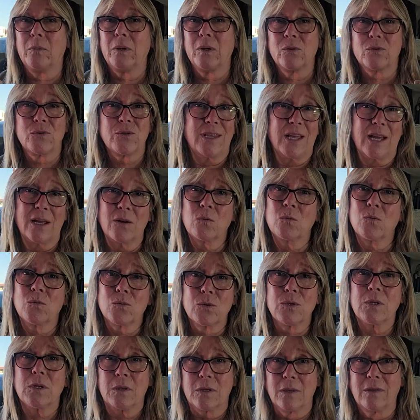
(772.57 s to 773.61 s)
because that
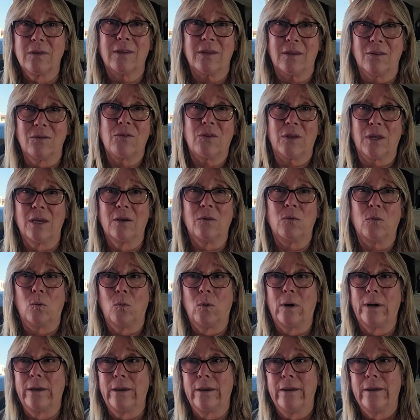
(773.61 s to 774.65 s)
was the thing
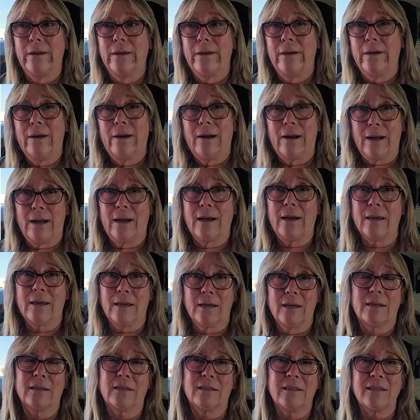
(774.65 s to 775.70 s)
why I
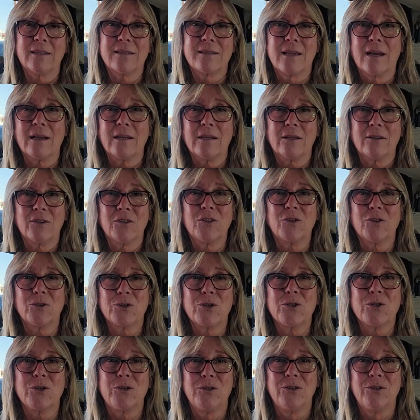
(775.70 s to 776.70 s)
had decided not